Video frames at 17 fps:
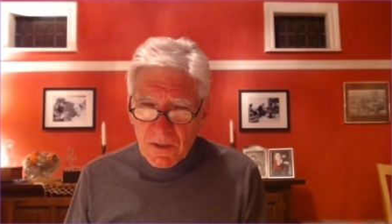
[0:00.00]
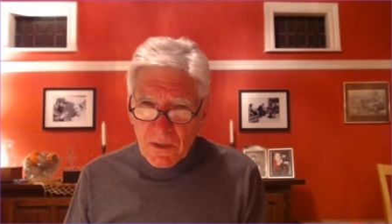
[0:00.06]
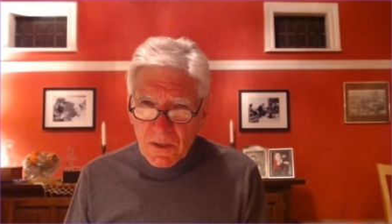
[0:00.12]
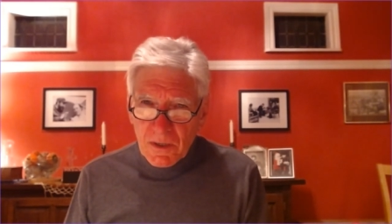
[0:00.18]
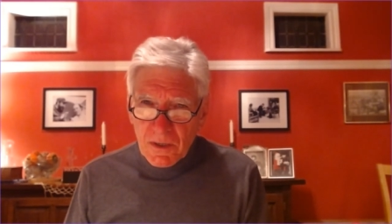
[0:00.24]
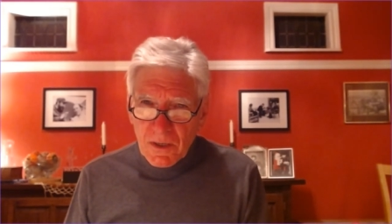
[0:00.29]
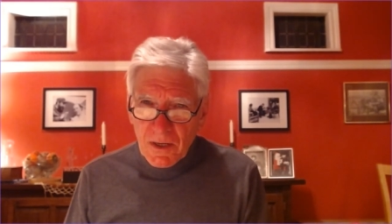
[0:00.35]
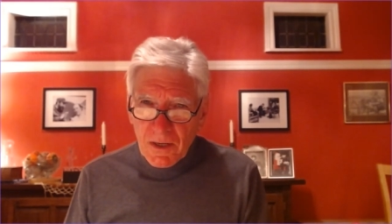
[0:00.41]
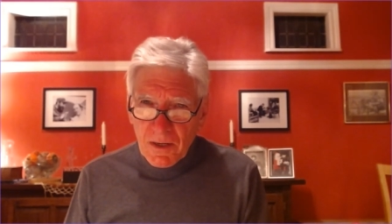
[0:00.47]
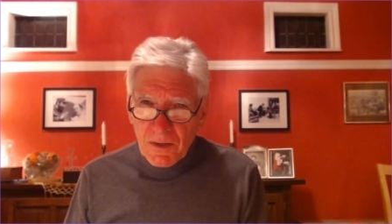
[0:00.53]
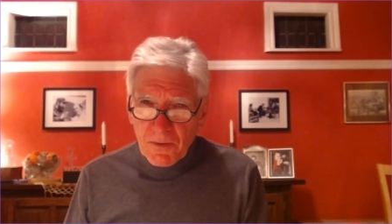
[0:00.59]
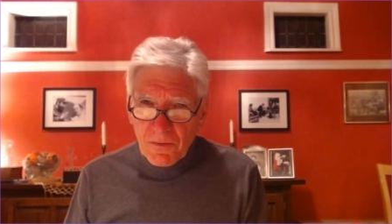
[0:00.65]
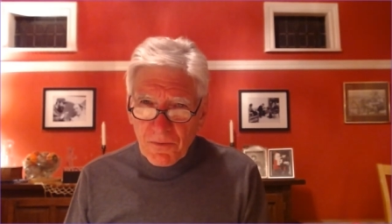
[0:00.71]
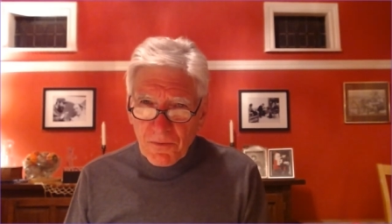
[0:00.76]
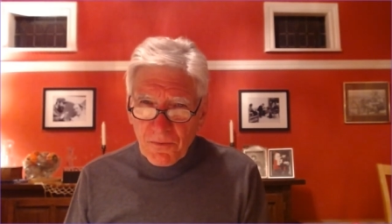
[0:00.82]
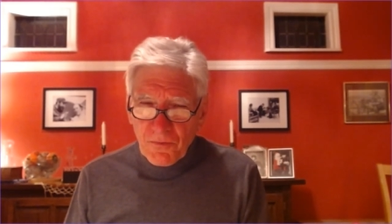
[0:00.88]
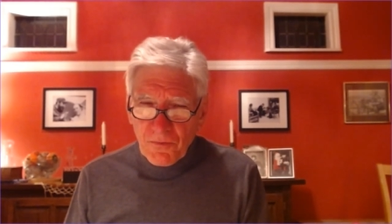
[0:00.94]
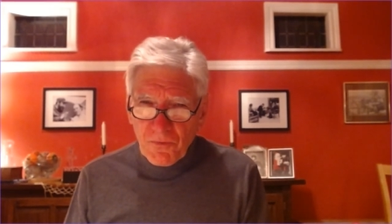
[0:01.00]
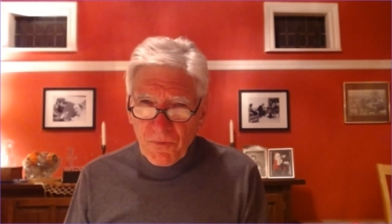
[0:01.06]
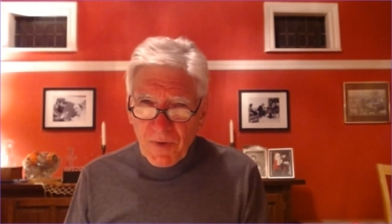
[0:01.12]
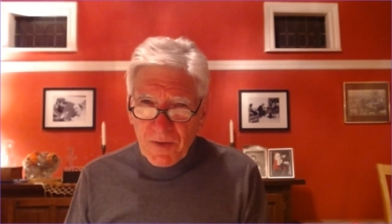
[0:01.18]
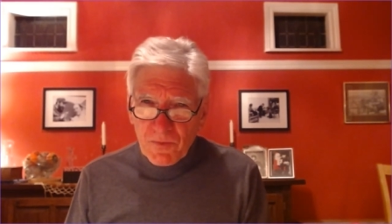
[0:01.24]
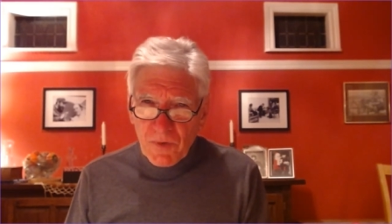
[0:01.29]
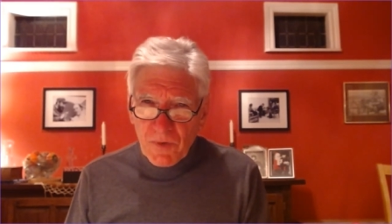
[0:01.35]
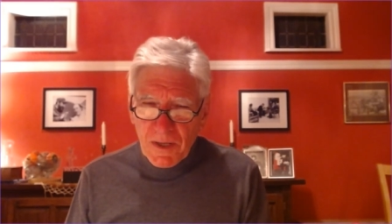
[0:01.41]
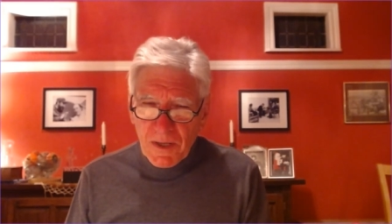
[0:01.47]
Uh,
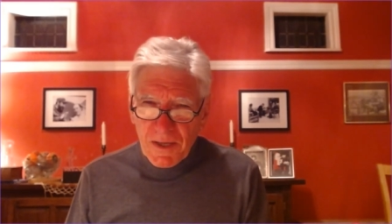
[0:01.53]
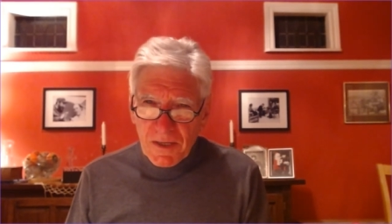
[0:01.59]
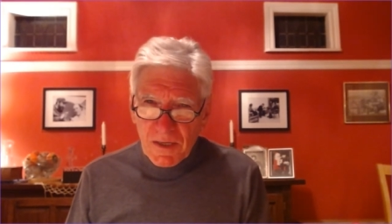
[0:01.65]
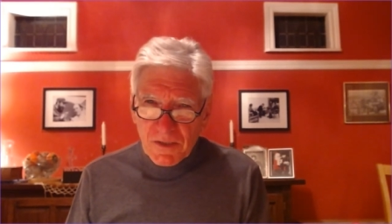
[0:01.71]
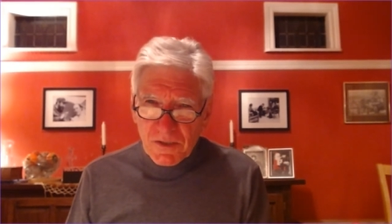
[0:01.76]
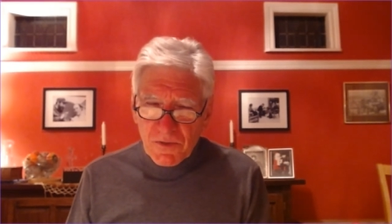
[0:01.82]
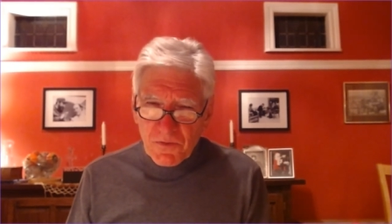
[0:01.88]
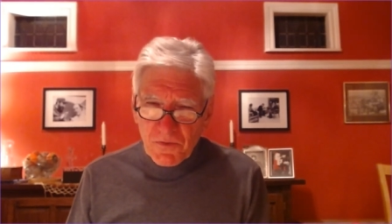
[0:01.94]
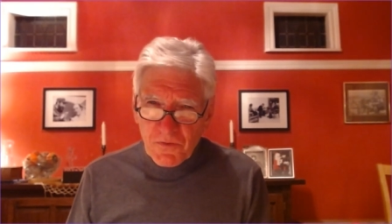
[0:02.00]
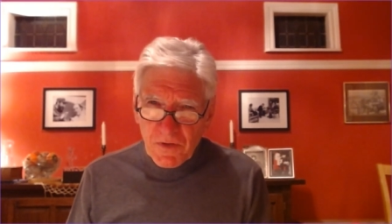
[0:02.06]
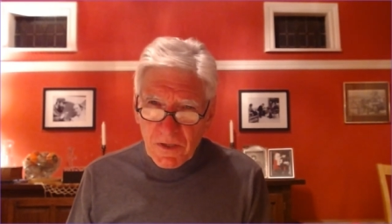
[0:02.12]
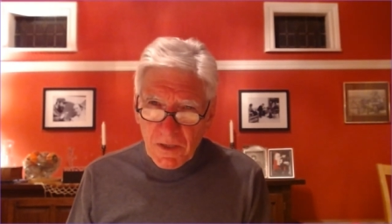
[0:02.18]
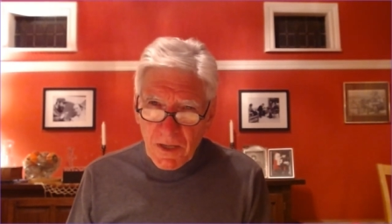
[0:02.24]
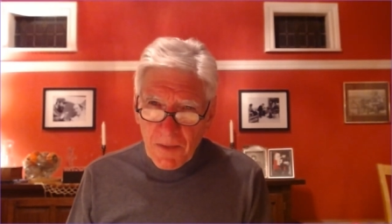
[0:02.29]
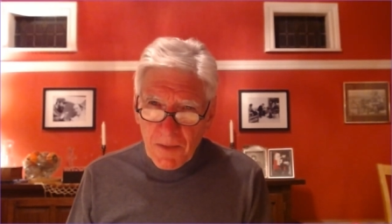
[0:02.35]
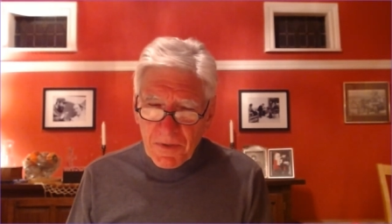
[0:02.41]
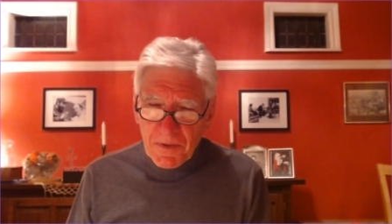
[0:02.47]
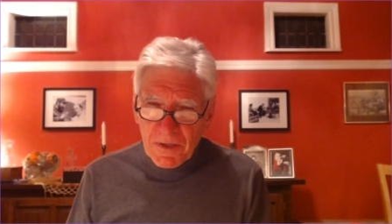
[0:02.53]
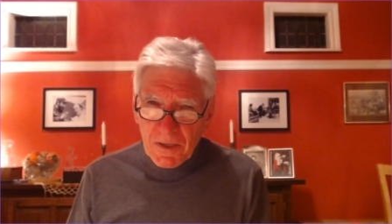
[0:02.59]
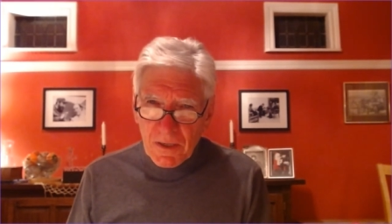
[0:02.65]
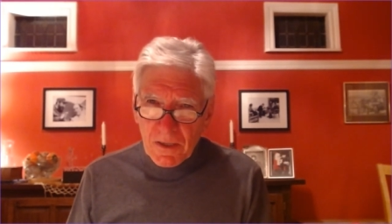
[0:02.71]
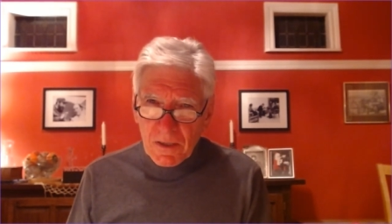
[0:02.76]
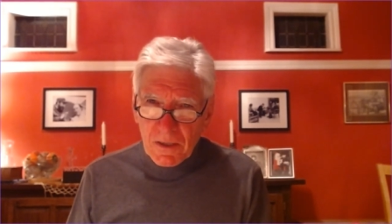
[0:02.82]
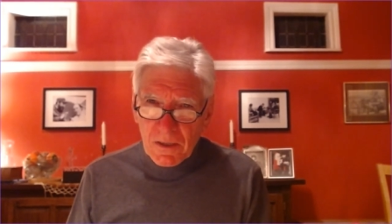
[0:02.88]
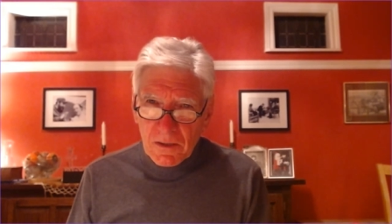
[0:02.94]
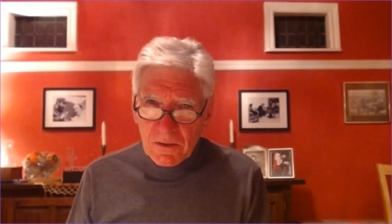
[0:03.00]
when will I get to fill up
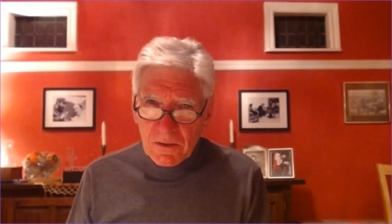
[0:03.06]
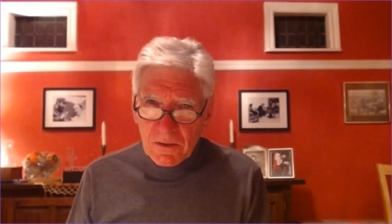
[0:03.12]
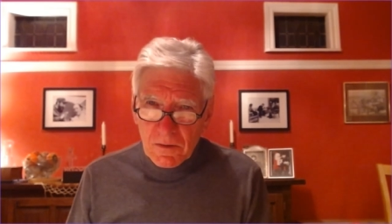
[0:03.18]
again?